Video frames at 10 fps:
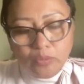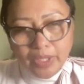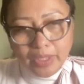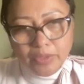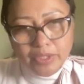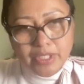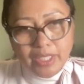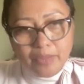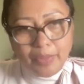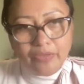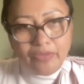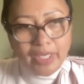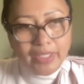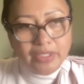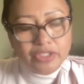what I would say about
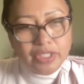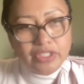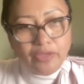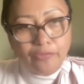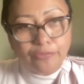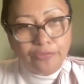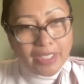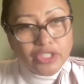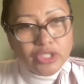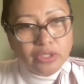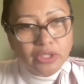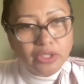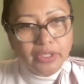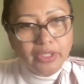that is it's a fresh look,